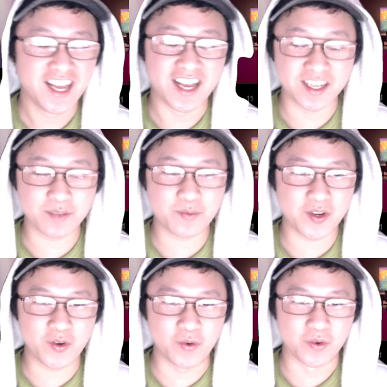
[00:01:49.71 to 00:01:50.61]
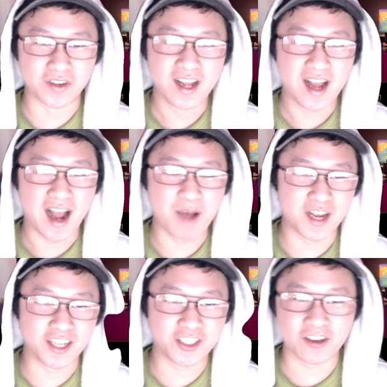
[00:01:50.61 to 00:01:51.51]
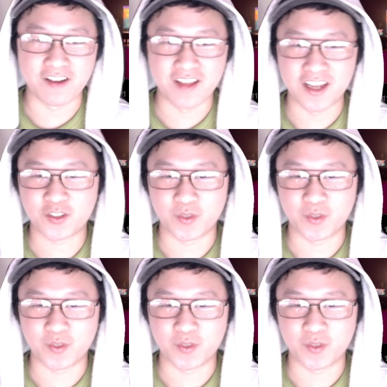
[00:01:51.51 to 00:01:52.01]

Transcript: That's pretty cool. I'm not sure how that